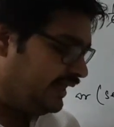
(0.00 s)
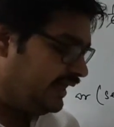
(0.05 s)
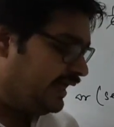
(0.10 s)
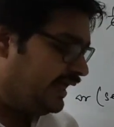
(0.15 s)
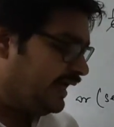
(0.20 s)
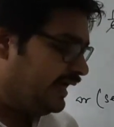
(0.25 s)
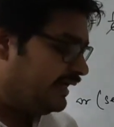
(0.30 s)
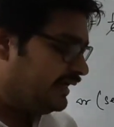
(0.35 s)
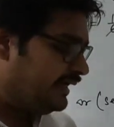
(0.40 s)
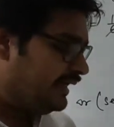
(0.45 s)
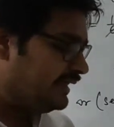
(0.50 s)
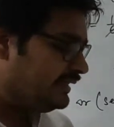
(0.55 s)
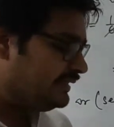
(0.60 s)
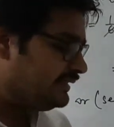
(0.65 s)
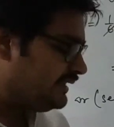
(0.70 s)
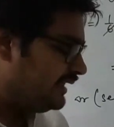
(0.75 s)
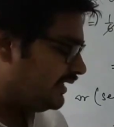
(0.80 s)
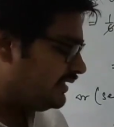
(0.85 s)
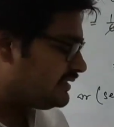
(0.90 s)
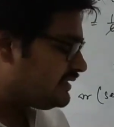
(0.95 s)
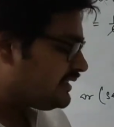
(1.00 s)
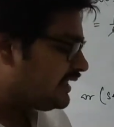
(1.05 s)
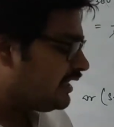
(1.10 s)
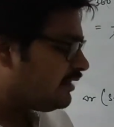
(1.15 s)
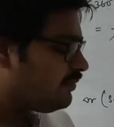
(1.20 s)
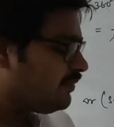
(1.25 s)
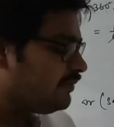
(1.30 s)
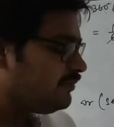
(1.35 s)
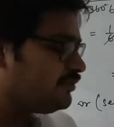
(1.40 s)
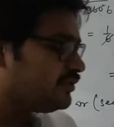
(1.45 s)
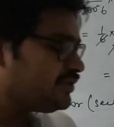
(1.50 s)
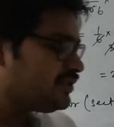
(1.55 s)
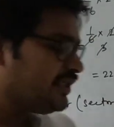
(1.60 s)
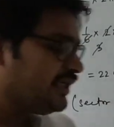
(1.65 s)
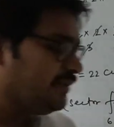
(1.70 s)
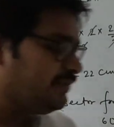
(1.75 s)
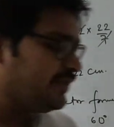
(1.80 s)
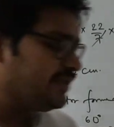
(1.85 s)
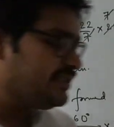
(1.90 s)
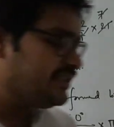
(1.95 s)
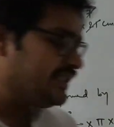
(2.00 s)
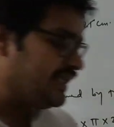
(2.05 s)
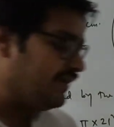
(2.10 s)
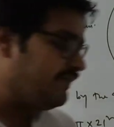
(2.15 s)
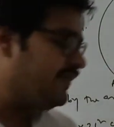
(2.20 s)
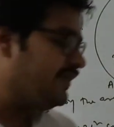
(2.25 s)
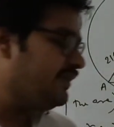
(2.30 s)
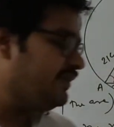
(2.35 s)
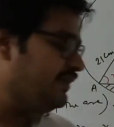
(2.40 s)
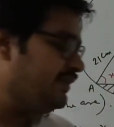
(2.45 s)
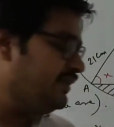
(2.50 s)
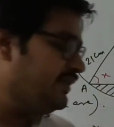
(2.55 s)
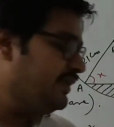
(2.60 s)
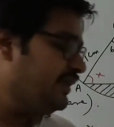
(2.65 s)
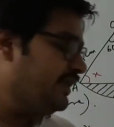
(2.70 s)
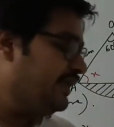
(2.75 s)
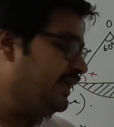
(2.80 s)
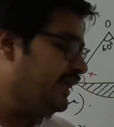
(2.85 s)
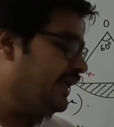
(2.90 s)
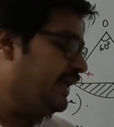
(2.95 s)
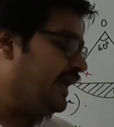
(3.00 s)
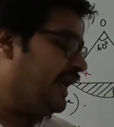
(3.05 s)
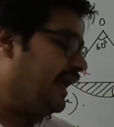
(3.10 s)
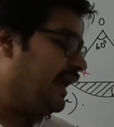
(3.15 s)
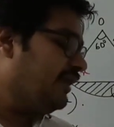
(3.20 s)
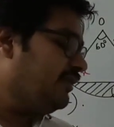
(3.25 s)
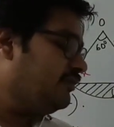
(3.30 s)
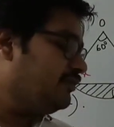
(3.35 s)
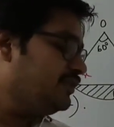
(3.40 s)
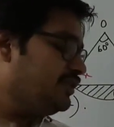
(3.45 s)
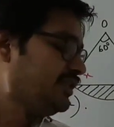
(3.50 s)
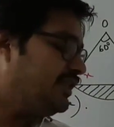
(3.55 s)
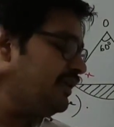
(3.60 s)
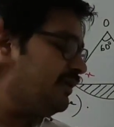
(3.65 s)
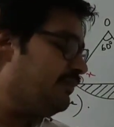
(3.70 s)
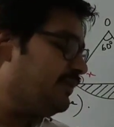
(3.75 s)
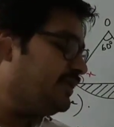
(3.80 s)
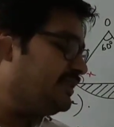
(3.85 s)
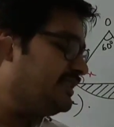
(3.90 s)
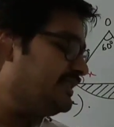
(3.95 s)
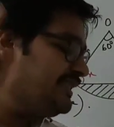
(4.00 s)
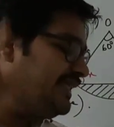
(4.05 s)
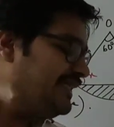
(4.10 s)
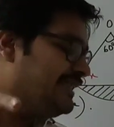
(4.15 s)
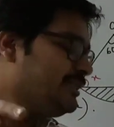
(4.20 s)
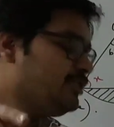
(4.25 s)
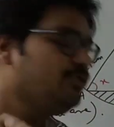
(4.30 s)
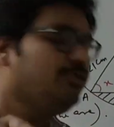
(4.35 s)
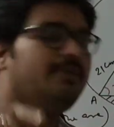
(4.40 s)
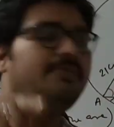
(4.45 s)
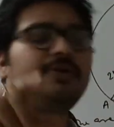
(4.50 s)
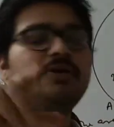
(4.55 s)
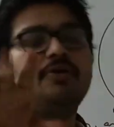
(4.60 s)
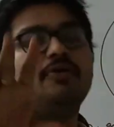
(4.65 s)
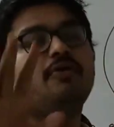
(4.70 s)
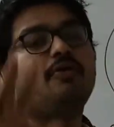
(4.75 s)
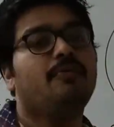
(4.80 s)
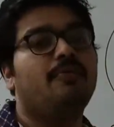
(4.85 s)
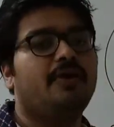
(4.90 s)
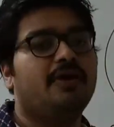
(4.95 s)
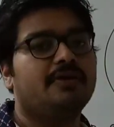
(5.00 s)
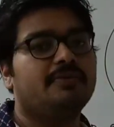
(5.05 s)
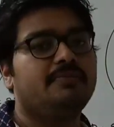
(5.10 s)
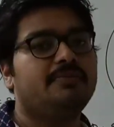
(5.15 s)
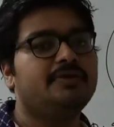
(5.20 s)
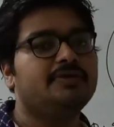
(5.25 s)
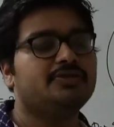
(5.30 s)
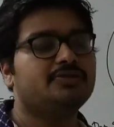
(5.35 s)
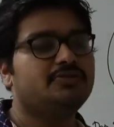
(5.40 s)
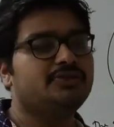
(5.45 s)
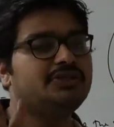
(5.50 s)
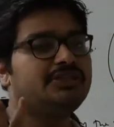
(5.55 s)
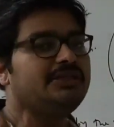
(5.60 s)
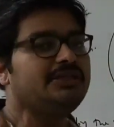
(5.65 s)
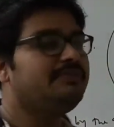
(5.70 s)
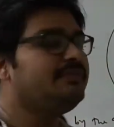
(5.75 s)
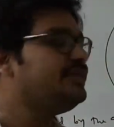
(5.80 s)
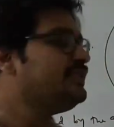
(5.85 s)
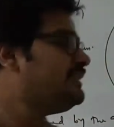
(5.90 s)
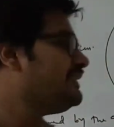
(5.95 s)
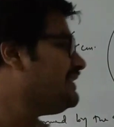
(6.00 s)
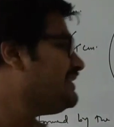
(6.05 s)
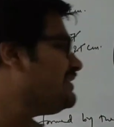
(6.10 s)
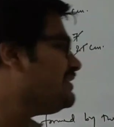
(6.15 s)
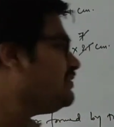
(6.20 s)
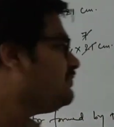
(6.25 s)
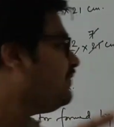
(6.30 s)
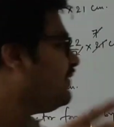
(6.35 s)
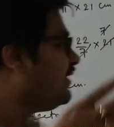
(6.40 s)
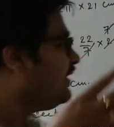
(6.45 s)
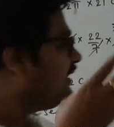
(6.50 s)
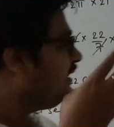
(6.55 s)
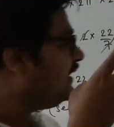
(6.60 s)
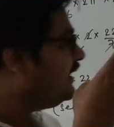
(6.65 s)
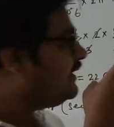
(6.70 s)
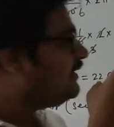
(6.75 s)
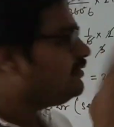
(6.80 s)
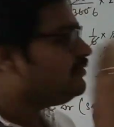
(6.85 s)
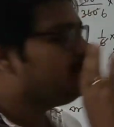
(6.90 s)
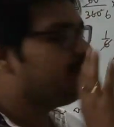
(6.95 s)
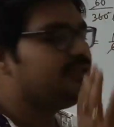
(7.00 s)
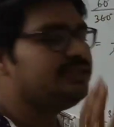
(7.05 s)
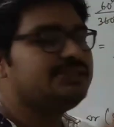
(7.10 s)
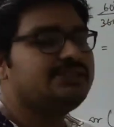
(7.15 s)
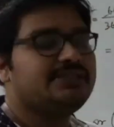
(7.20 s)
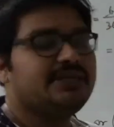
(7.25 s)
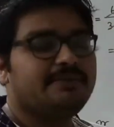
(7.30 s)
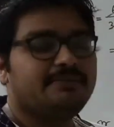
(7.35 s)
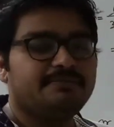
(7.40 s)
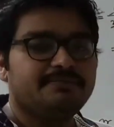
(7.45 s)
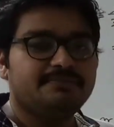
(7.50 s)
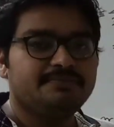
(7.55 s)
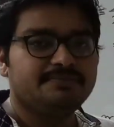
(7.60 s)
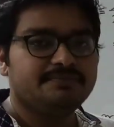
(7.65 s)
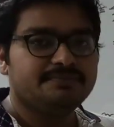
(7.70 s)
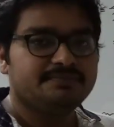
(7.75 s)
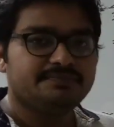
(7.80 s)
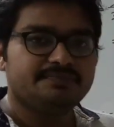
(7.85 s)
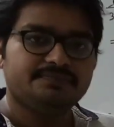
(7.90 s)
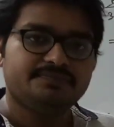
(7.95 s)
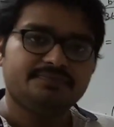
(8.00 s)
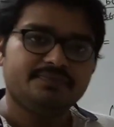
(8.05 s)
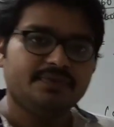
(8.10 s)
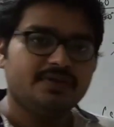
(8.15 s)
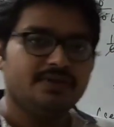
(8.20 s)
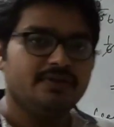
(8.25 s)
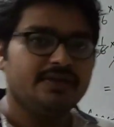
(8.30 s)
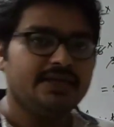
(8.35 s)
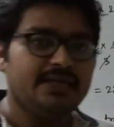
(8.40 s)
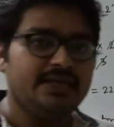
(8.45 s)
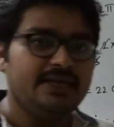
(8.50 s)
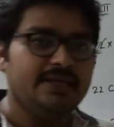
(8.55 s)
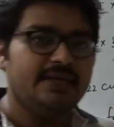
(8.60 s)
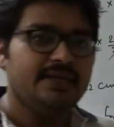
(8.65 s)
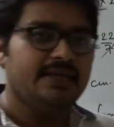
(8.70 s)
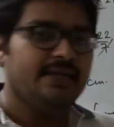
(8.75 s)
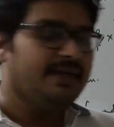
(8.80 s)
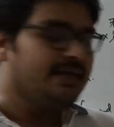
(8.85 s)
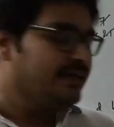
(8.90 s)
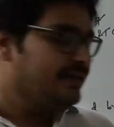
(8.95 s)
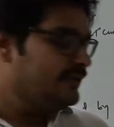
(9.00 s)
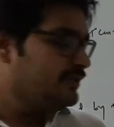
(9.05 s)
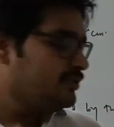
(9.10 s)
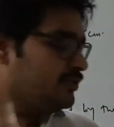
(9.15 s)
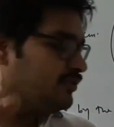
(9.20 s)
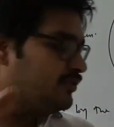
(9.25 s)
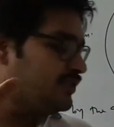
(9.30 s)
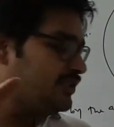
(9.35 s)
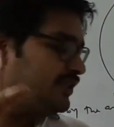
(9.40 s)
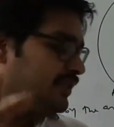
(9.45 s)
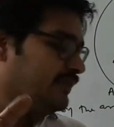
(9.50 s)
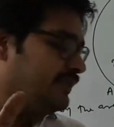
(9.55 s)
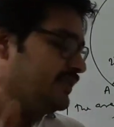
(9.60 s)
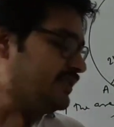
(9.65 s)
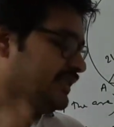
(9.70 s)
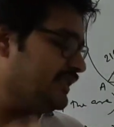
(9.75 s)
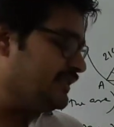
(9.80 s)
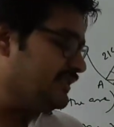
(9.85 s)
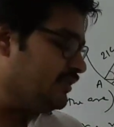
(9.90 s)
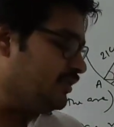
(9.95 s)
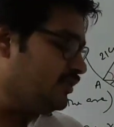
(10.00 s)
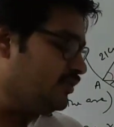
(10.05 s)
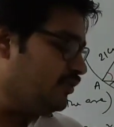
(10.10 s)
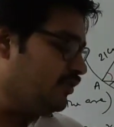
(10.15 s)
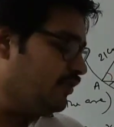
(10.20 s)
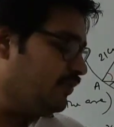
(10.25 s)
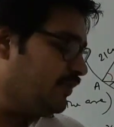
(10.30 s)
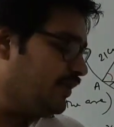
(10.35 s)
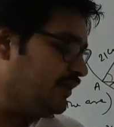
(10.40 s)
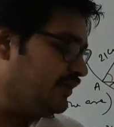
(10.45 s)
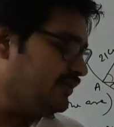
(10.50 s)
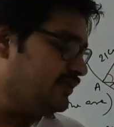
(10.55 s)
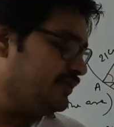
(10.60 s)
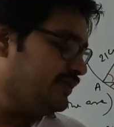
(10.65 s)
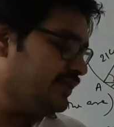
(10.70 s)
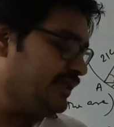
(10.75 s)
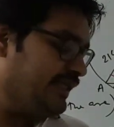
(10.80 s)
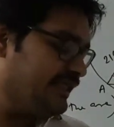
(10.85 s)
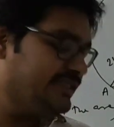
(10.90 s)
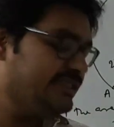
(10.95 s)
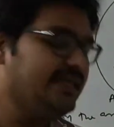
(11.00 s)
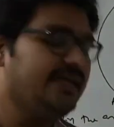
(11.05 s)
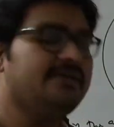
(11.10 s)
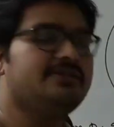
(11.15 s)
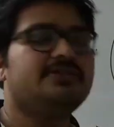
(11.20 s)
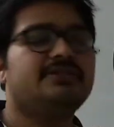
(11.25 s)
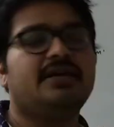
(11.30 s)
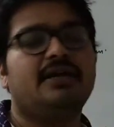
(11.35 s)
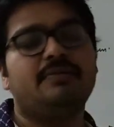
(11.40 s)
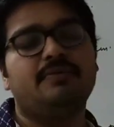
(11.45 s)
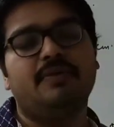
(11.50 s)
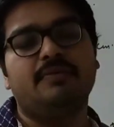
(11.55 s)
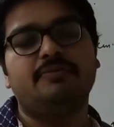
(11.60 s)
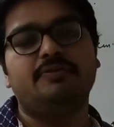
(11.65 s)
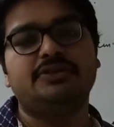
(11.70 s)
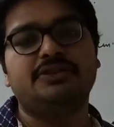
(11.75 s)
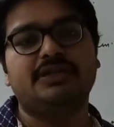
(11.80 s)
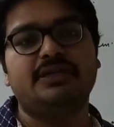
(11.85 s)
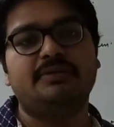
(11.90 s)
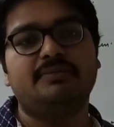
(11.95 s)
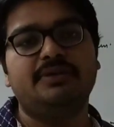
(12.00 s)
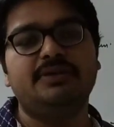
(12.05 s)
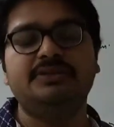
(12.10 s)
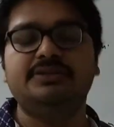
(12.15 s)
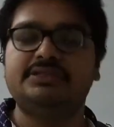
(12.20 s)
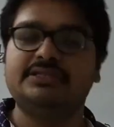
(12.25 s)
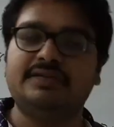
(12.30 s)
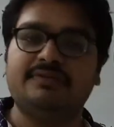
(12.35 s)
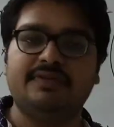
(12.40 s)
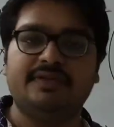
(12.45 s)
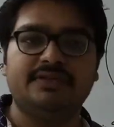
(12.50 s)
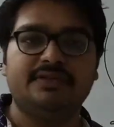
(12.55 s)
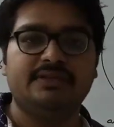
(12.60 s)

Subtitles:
Next I will start from question number 7. And question number 6 will be your homework because question number 6 is very related to this chapter. Okay? So question number 6 will do homework. Next, I'll start from question number 7.